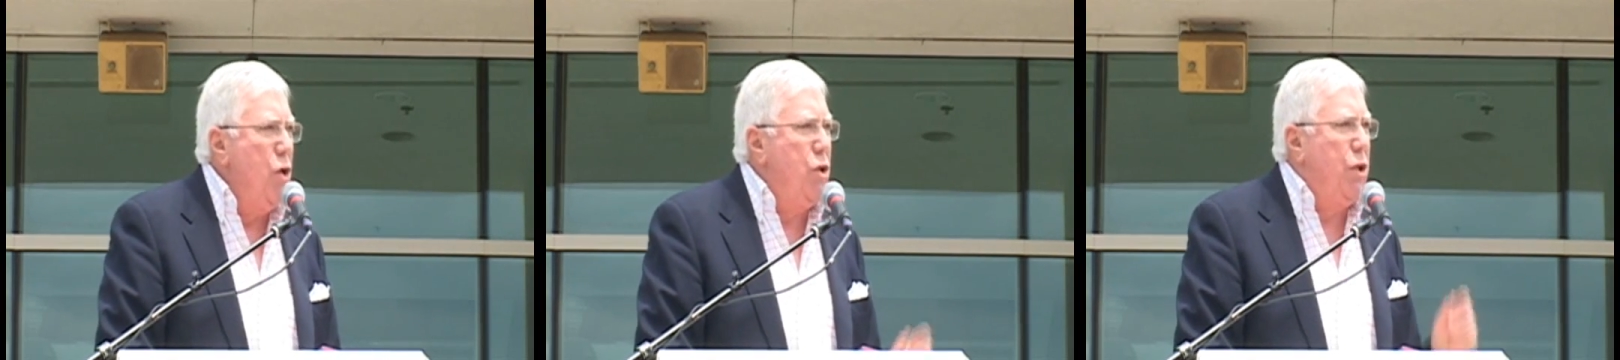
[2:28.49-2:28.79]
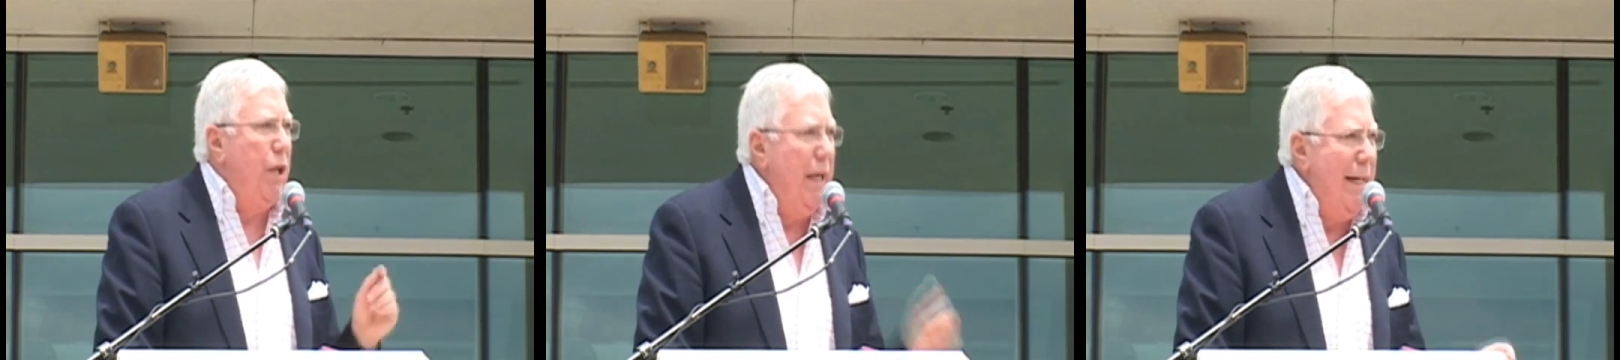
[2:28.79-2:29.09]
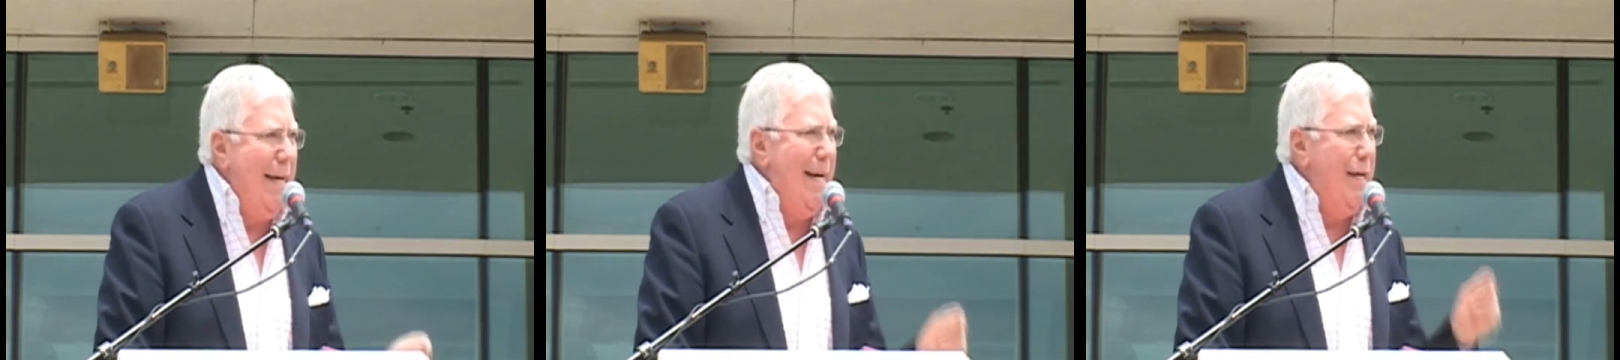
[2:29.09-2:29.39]

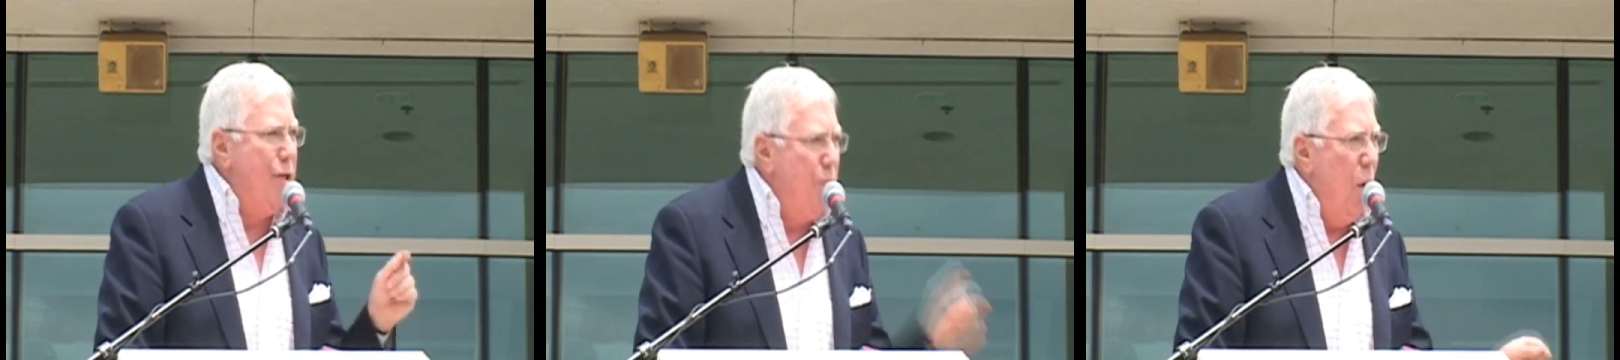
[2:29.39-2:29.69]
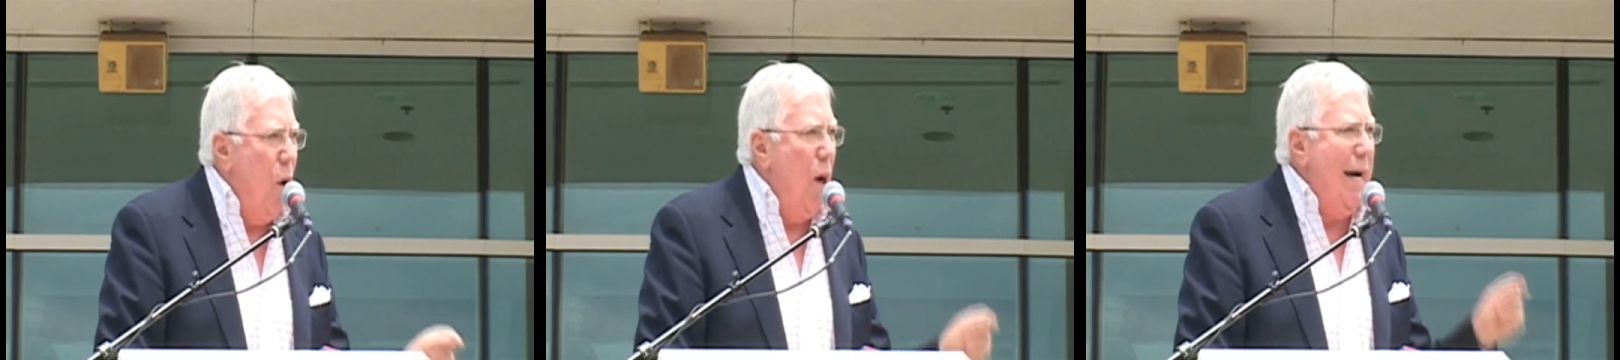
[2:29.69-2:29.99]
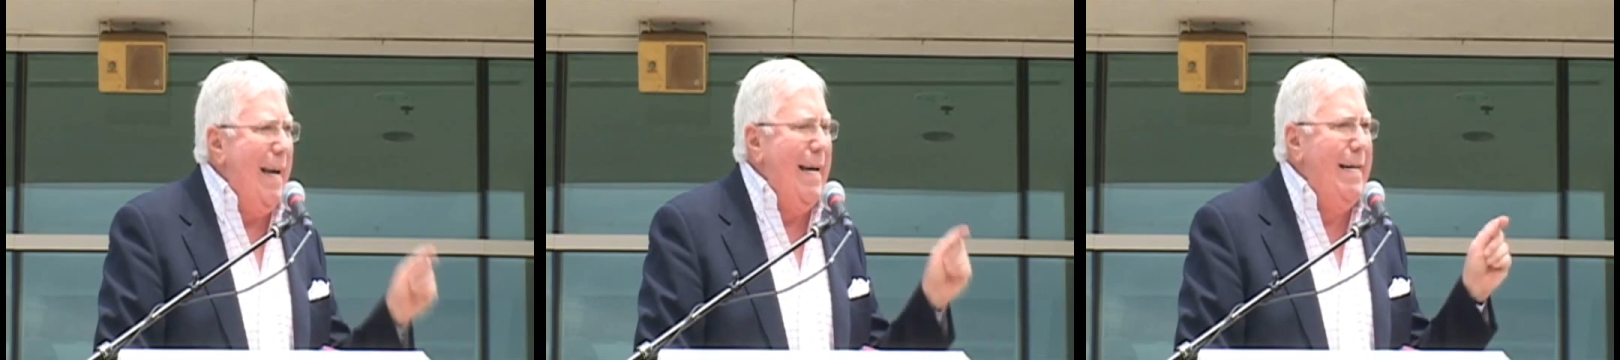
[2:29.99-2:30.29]
trillions
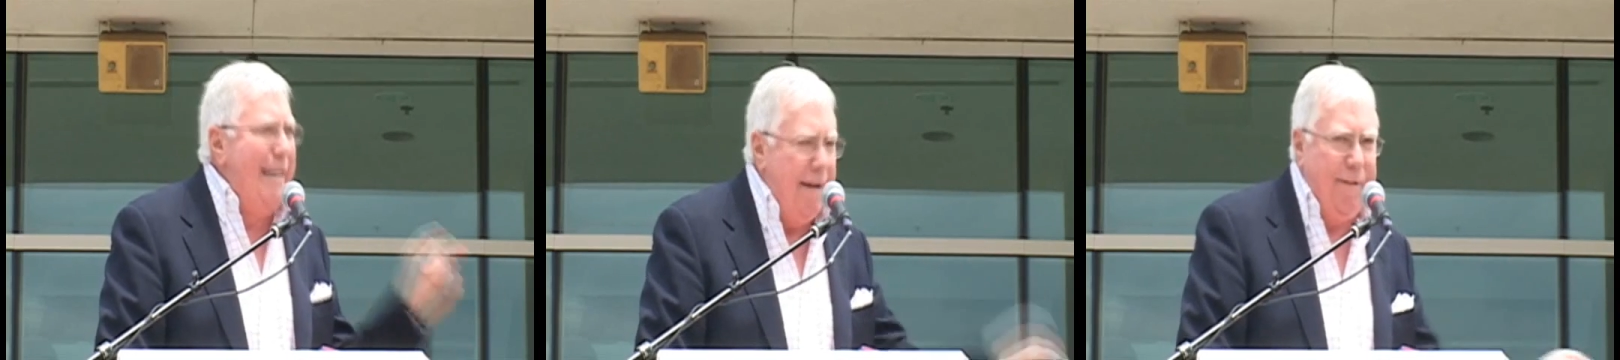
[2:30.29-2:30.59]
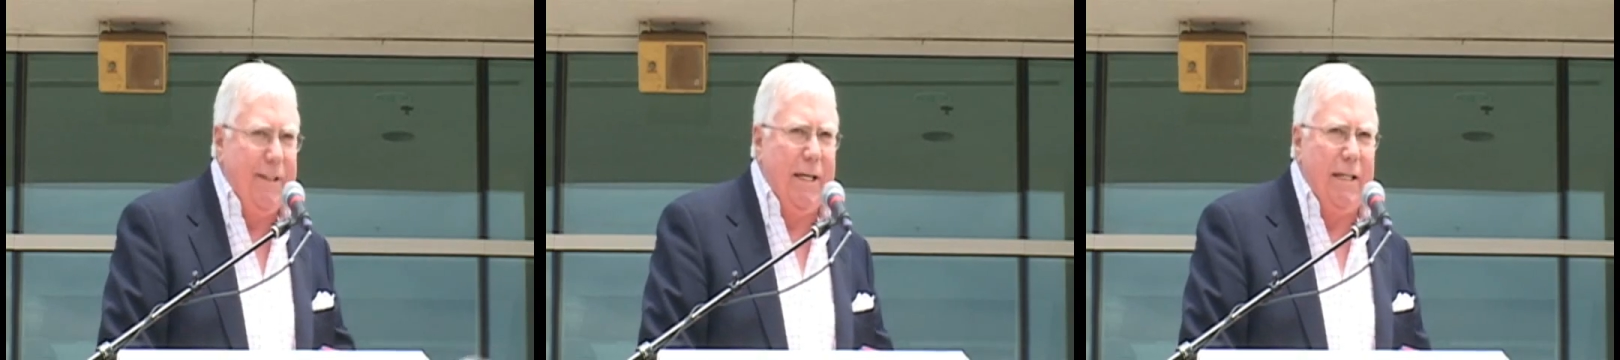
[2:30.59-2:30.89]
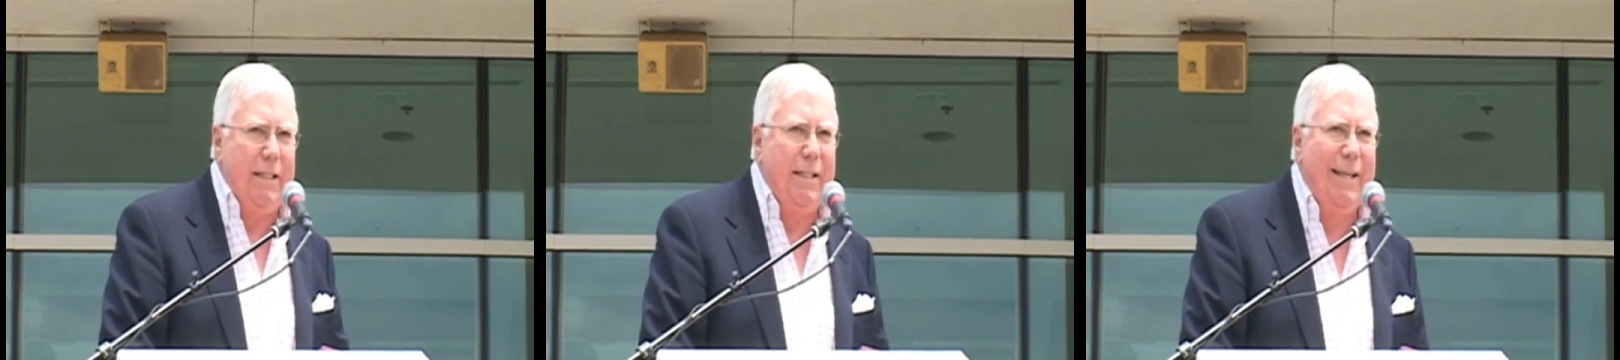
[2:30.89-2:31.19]
more in
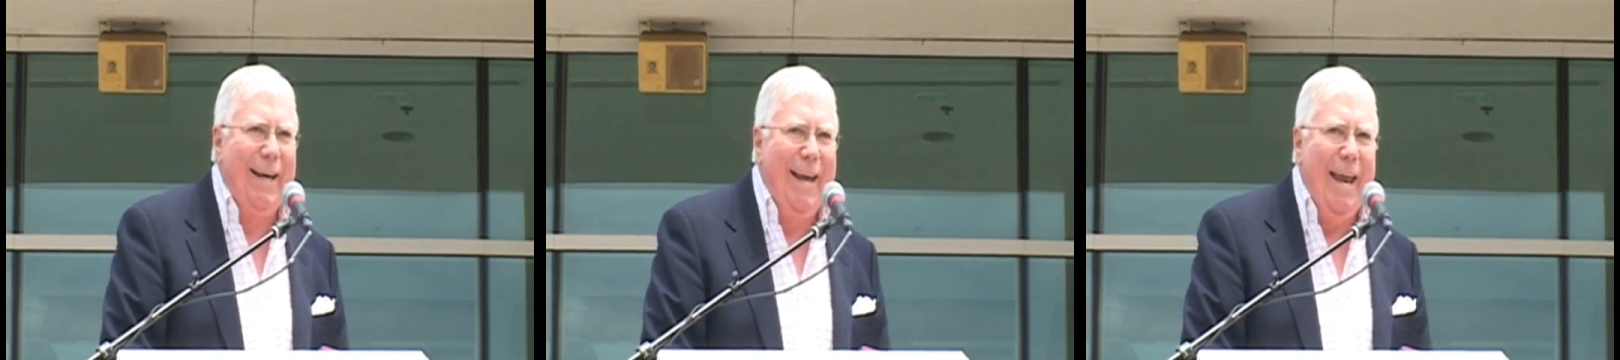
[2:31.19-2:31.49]
deficits.